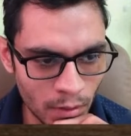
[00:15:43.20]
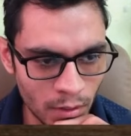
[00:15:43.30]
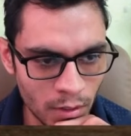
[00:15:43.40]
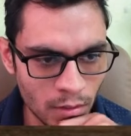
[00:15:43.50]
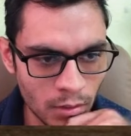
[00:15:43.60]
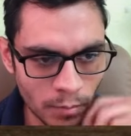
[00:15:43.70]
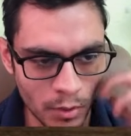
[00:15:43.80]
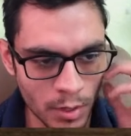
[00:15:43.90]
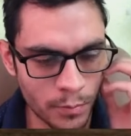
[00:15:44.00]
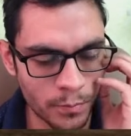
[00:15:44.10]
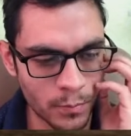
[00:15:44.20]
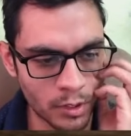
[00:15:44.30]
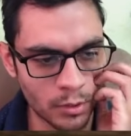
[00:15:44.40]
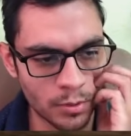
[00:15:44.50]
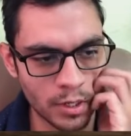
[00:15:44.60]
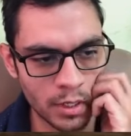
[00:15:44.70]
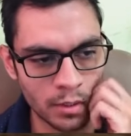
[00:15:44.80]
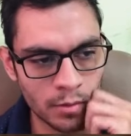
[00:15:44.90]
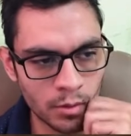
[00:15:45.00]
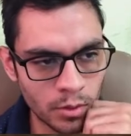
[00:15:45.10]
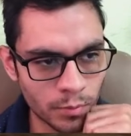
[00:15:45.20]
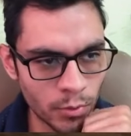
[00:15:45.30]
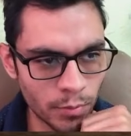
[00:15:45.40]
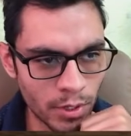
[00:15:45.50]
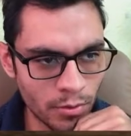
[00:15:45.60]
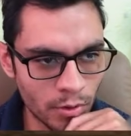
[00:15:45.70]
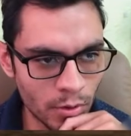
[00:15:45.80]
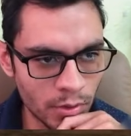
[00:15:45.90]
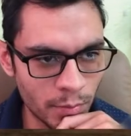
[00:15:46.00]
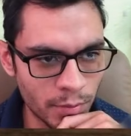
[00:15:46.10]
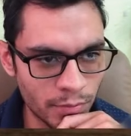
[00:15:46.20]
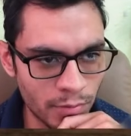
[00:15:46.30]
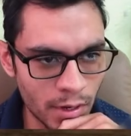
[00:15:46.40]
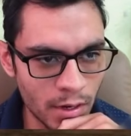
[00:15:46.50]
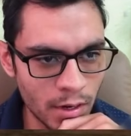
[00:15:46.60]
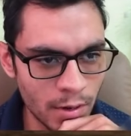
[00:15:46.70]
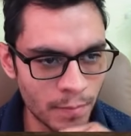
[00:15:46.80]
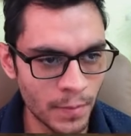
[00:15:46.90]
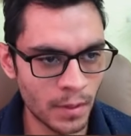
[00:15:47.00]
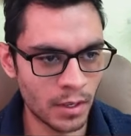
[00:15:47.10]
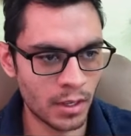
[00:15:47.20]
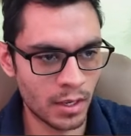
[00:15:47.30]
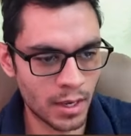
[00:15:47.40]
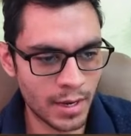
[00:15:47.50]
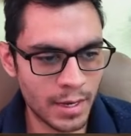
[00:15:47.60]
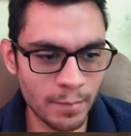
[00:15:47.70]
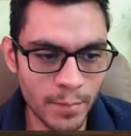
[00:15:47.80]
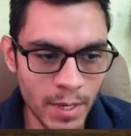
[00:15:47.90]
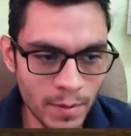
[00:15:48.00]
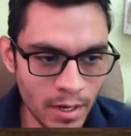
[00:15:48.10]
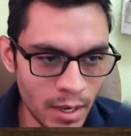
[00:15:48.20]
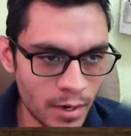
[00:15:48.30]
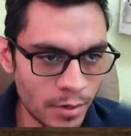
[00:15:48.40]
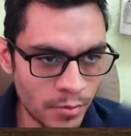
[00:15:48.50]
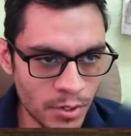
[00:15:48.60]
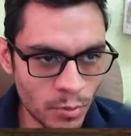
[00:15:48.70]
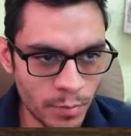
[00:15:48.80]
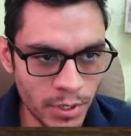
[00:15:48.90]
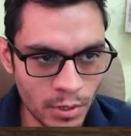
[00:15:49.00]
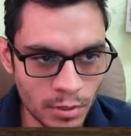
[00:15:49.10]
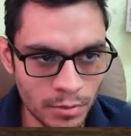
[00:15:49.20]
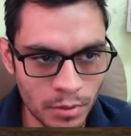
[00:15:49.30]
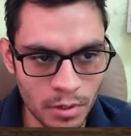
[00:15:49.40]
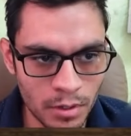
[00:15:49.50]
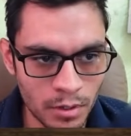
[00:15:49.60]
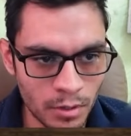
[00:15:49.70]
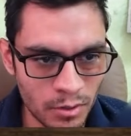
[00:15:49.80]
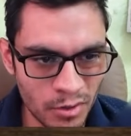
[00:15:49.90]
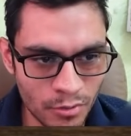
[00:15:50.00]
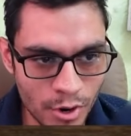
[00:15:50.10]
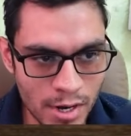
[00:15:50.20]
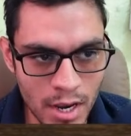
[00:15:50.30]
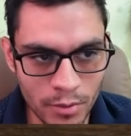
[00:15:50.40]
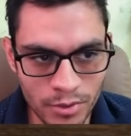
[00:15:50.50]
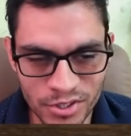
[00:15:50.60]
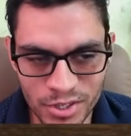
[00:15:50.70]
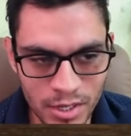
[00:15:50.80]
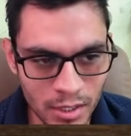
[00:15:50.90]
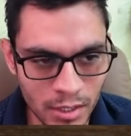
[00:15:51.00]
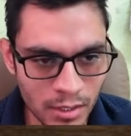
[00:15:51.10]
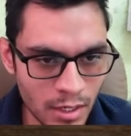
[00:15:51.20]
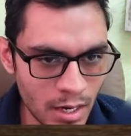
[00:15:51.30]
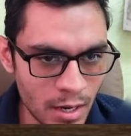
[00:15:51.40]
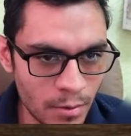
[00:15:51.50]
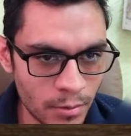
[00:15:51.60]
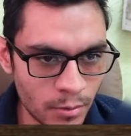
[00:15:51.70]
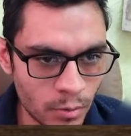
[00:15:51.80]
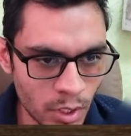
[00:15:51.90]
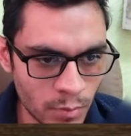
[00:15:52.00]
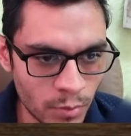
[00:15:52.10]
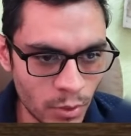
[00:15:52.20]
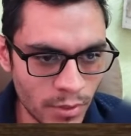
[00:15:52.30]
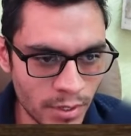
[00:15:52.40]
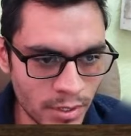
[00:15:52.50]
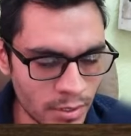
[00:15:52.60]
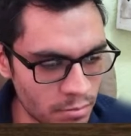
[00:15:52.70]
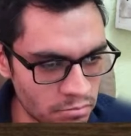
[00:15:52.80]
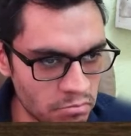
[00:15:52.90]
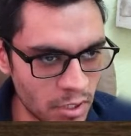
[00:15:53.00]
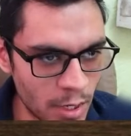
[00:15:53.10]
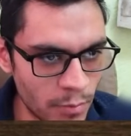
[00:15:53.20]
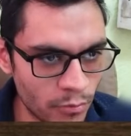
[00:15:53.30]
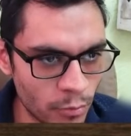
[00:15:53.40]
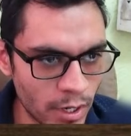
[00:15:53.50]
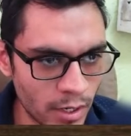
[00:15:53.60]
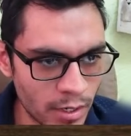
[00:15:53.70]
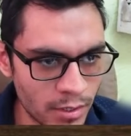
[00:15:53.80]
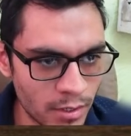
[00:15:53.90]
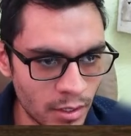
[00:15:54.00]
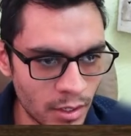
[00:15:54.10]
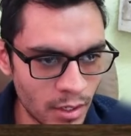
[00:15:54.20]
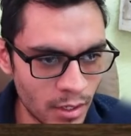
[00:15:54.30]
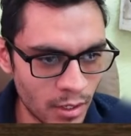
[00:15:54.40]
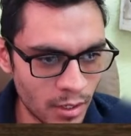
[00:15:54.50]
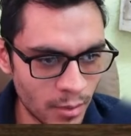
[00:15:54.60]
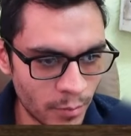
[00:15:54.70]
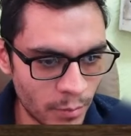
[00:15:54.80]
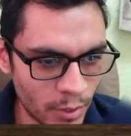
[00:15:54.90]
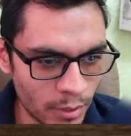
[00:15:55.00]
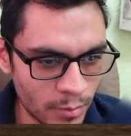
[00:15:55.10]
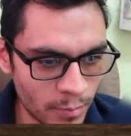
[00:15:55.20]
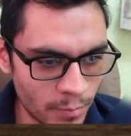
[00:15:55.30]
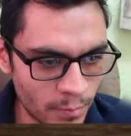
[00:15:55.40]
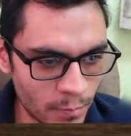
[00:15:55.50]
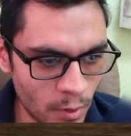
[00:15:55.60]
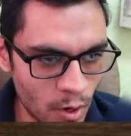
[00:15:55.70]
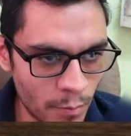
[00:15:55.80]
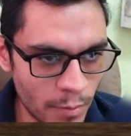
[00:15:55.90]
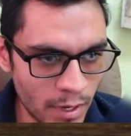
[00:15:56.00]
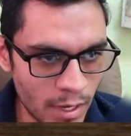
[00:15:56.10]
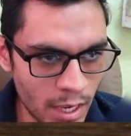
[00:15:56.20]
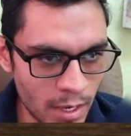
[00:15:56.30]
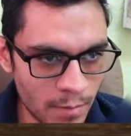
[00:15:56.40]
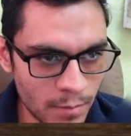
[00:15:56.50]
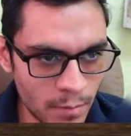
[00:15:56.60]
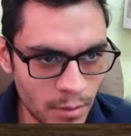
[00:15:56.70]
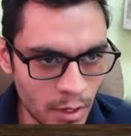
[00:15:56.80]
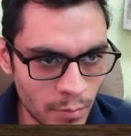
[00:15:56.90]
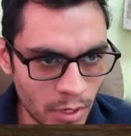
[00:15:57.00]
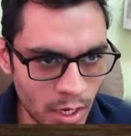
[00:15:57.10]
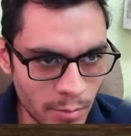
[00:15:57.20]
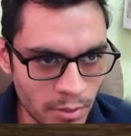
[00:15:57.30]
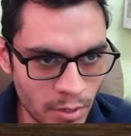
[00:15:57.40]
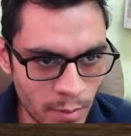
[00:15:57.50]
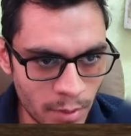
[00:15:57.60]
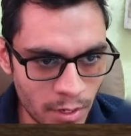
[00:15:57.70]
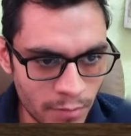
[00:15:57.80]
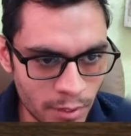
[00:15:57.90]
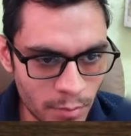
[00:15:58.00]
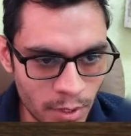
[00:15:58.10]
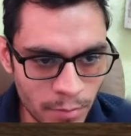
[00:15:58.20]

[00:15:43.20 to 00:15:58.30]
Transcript: So I'm gonna do that. Just put my rook on the open file, and maybe later this will be useful. Not right now, I don't see anything now to exploit this type of weakness. But the open game is gonna benefit me.